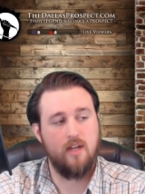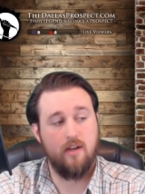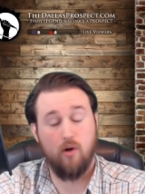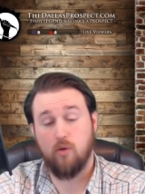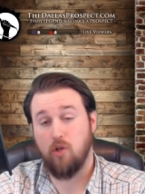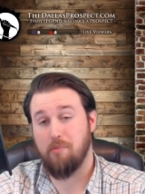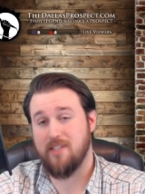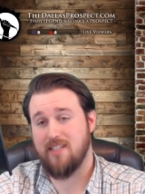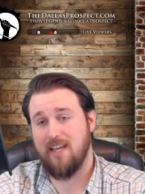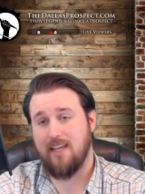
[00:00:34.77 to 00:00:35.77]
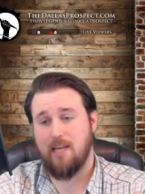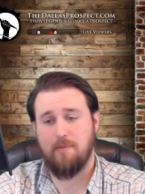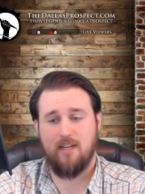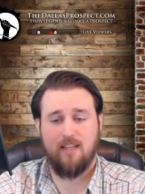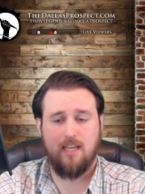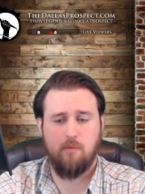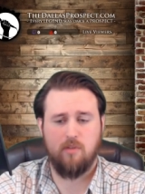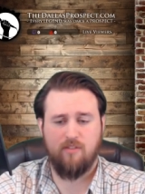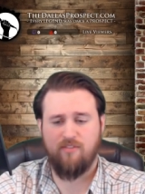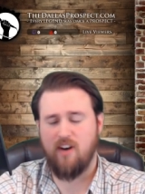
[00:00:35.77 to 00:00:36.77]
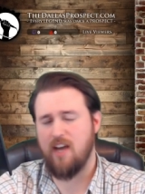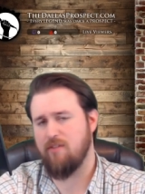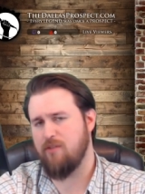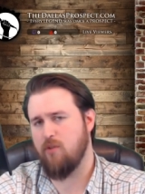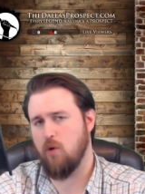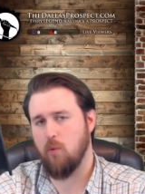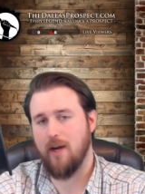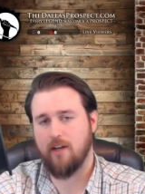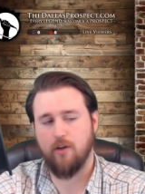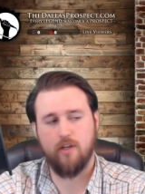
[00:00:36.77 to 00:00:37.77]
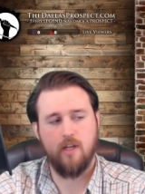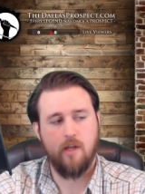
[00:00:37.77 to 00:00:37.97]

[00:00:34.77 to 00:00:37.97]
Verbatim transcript: Now, Oklahoma State came into the game with a 5 and 4 record,